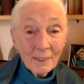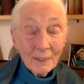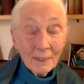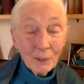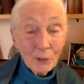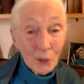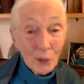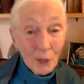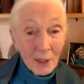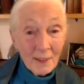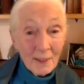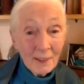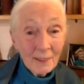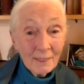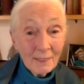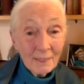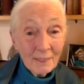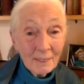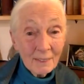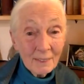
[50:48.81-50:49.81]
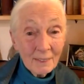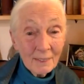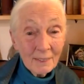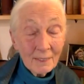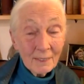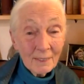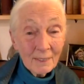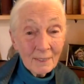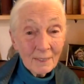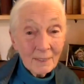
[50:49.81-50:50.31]
China,
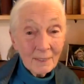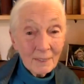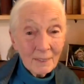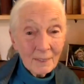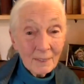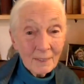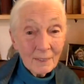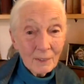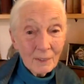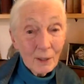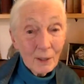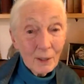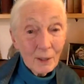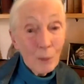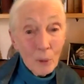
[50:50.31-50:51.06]
Taiwan.